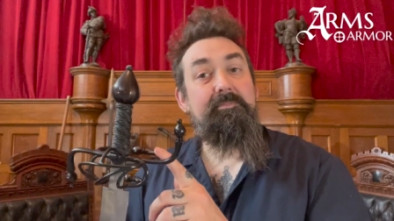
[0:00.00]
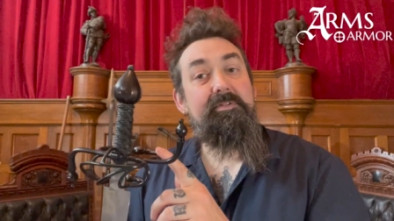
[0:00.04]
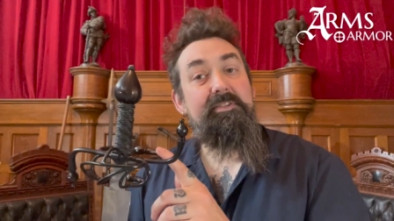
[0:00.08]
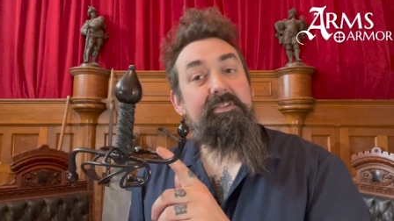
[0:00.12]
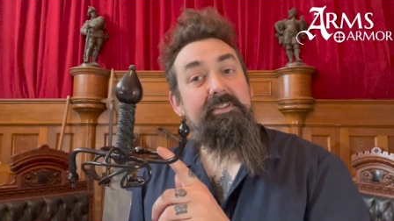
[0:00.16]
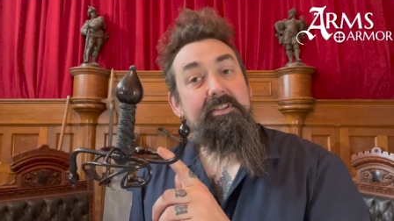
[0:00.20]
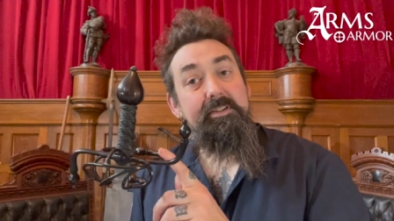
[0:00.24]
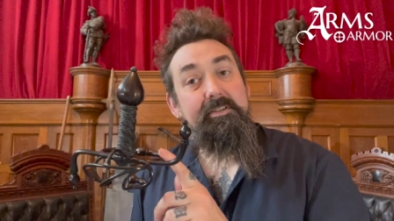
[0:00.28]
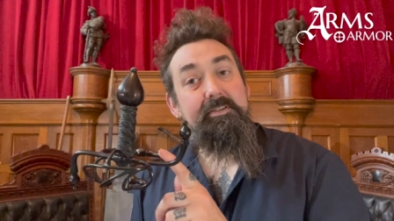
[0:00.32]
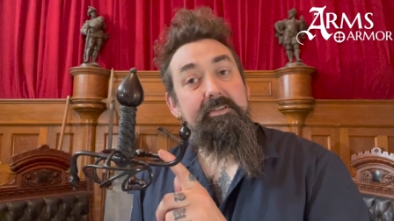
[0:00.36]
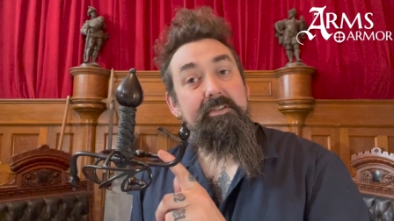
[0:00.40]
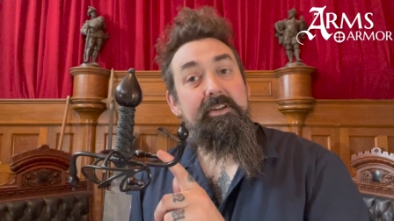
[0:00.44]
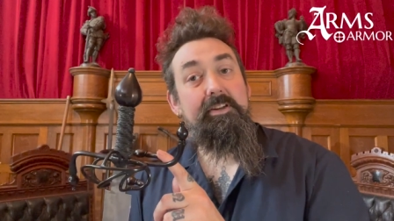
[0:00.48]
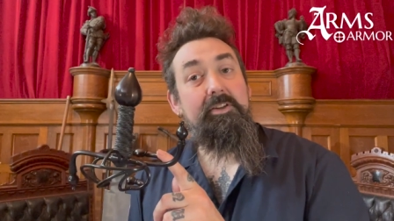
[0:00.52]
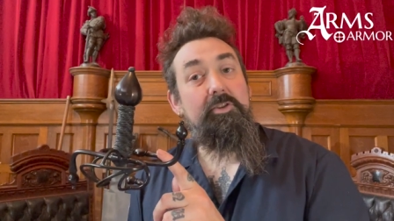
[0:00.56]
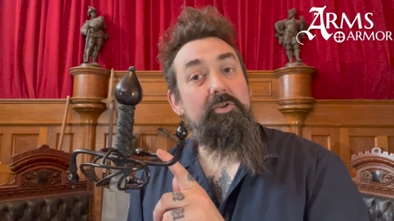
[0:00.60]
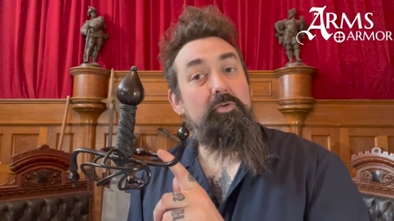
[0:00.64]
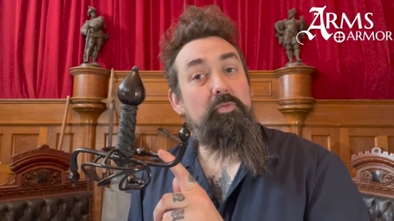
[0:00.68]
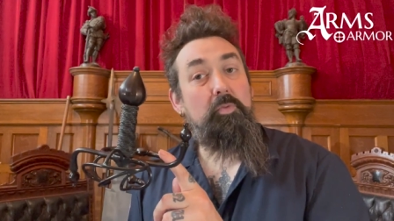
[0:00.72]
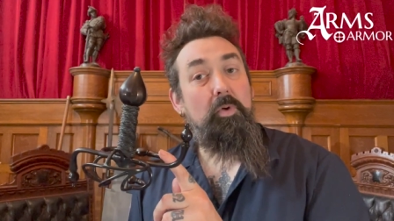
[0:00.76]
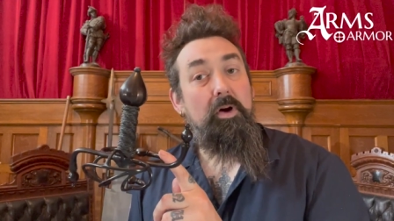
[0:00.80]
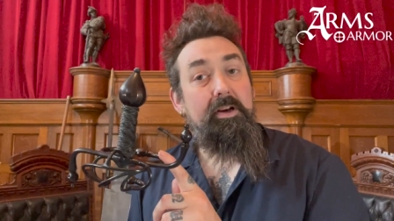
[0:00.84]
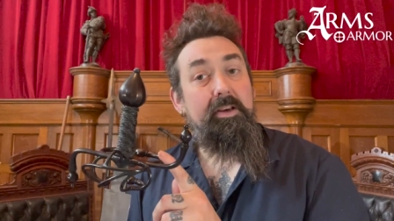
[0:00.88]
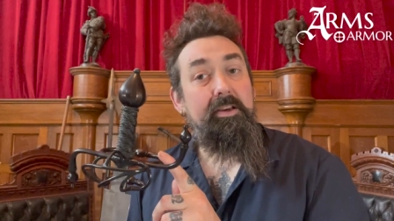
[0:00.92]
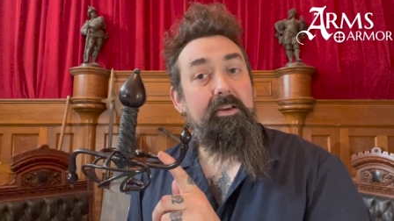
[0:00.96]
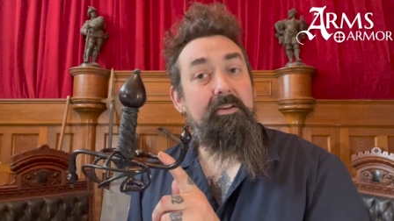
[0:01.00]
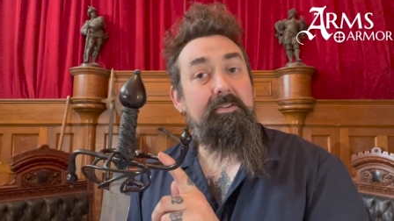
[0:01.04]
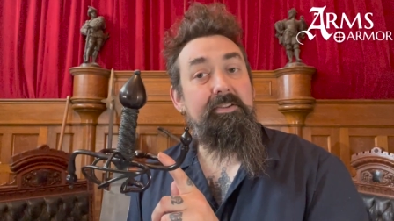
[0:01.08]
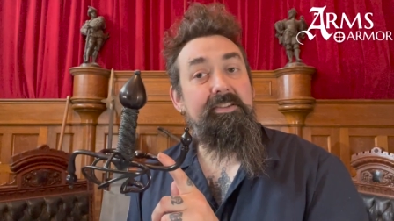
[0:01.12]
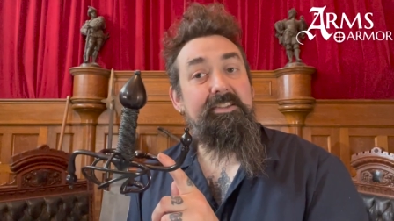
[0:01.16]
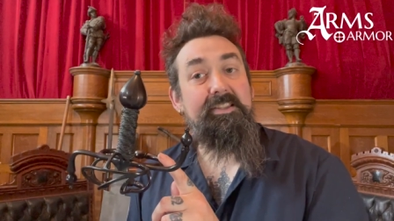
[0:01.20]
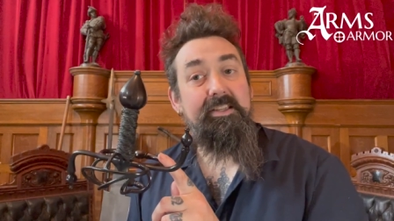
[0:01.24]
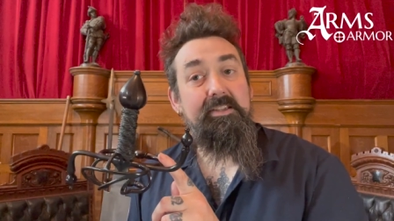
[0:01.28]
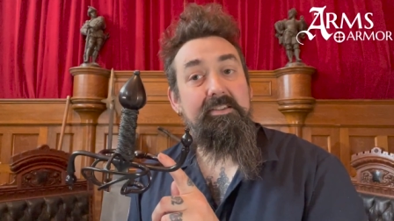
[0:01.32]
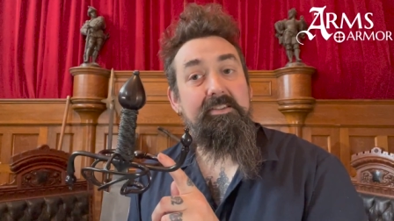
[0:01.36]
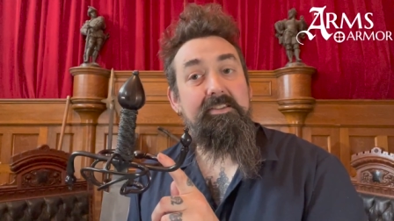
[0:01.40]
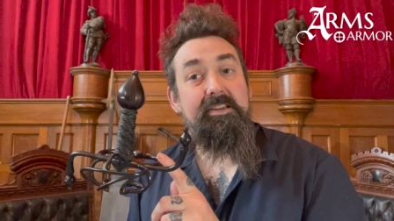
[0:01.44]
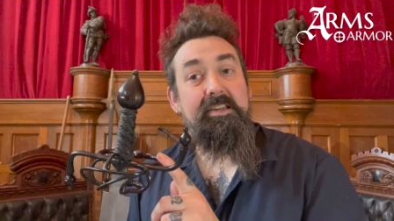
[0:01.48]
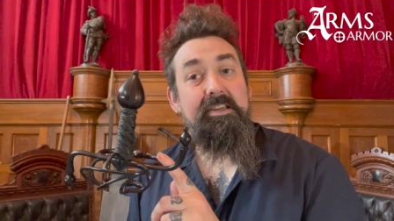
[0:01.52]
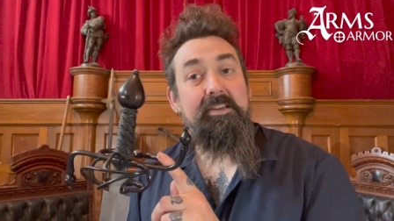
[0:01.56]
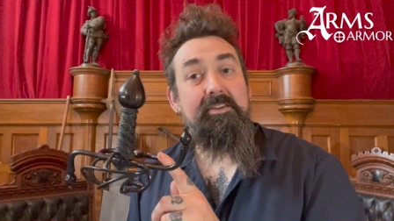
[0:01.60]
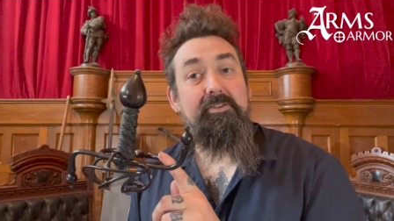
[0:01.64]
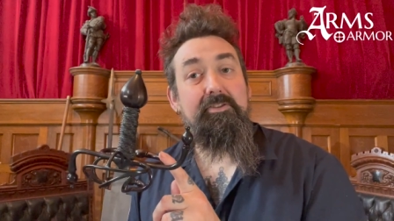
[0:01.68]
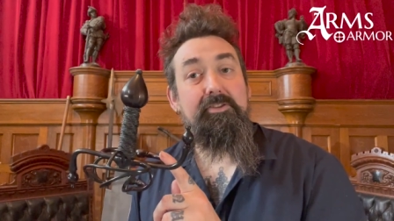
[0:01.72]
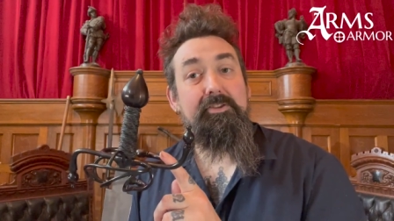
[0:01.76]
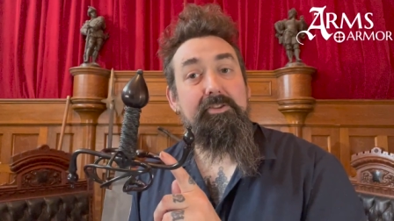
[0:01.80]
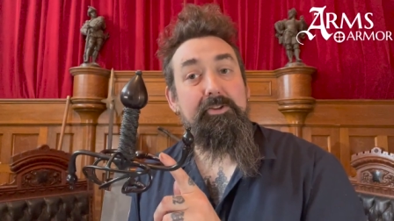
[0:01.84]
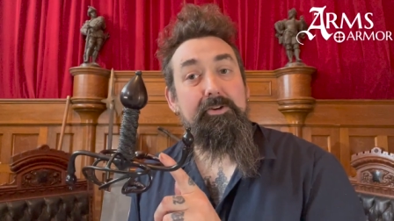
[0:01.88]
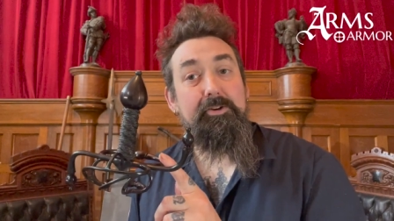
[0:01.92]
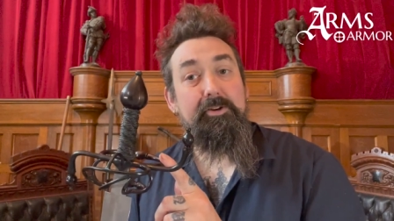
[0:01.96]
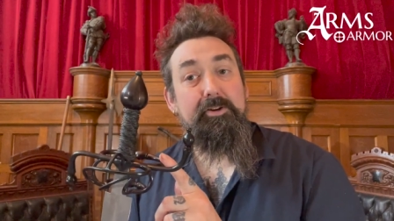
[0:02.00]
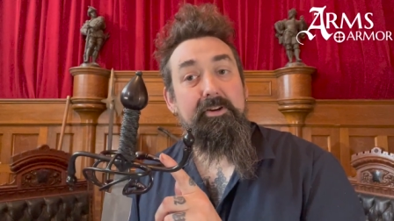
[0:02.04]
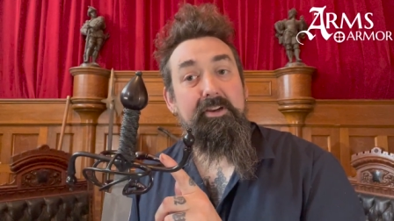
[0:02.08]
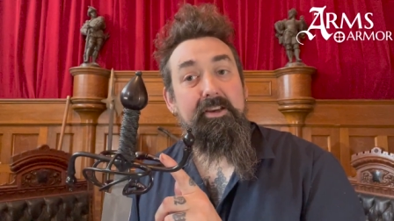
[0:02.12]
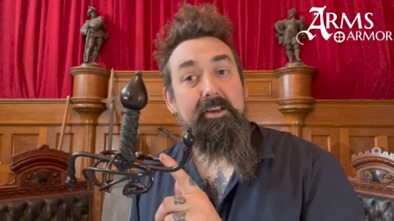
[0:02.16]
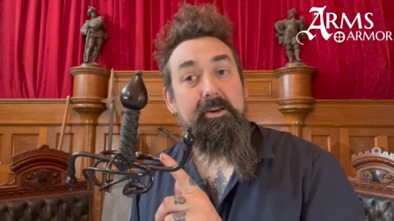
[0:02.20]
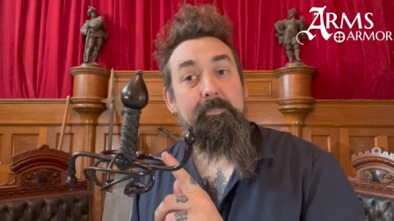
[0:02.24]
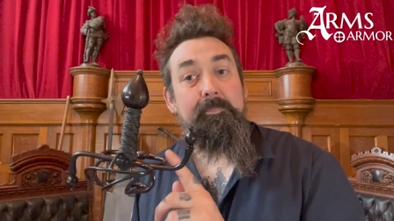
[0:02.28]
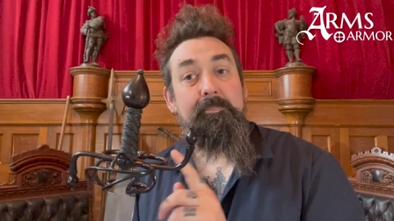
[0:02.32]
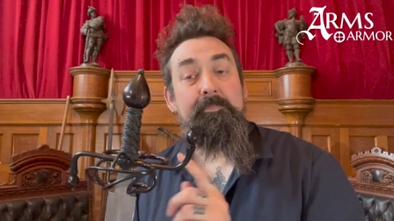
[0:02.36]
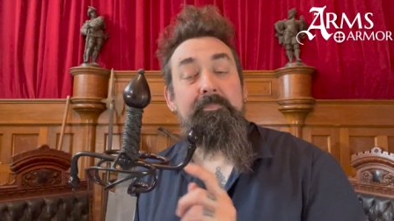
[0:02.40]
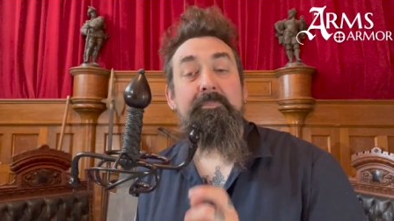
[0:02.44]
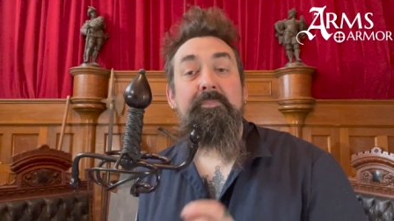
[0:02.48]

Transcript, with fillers: 1620 or 1630.